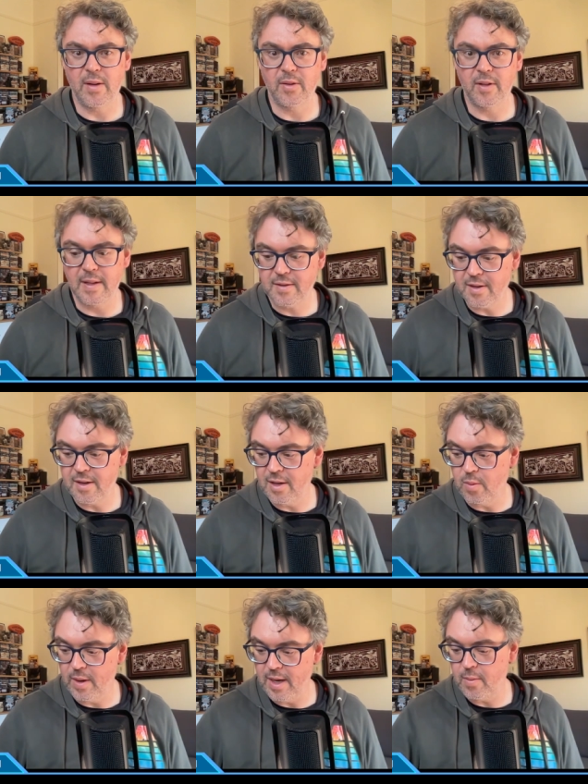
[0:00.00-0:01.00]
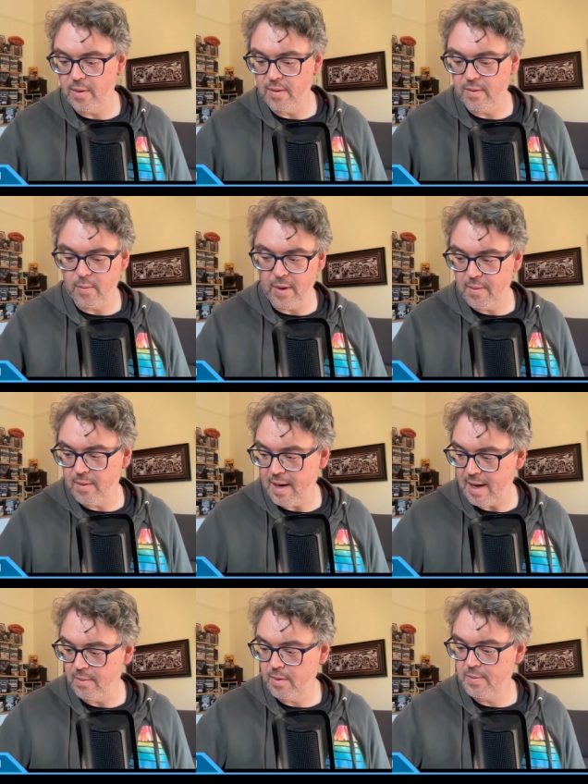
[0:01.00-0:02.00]
So that's kind of where we're where we're
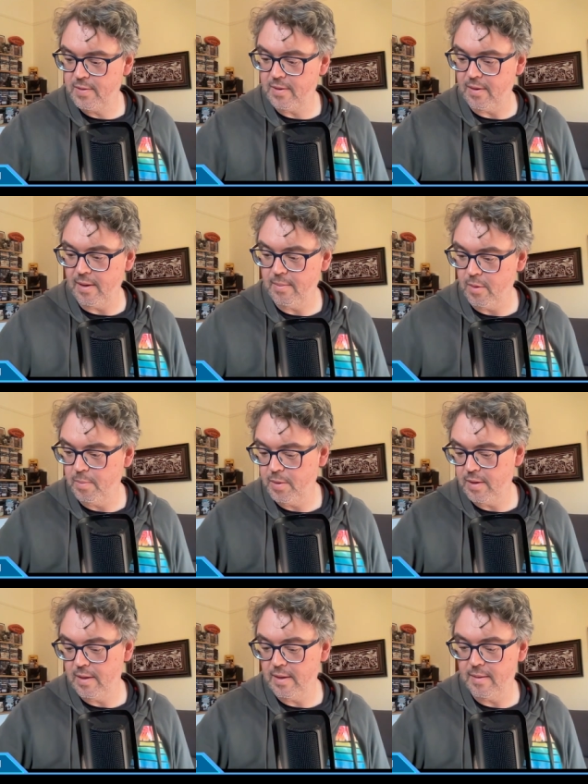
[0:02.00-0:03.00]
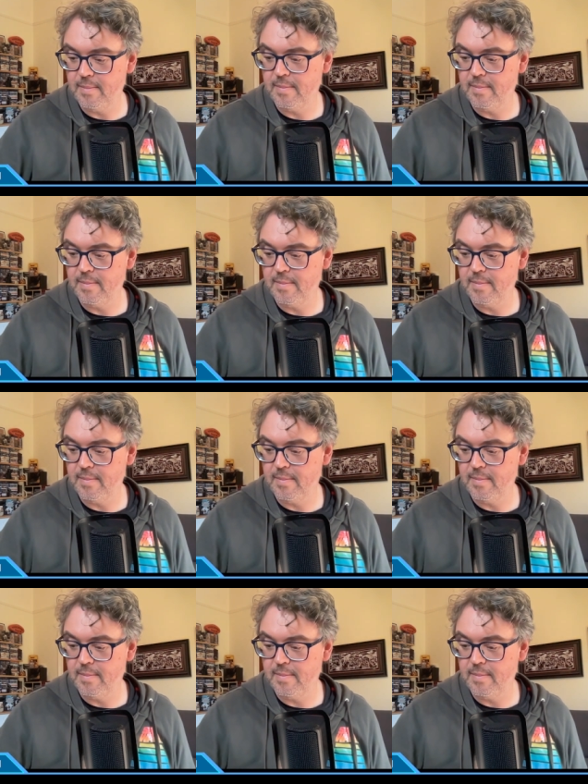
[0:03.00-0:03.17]
at. Whoops, sorry. We'll put the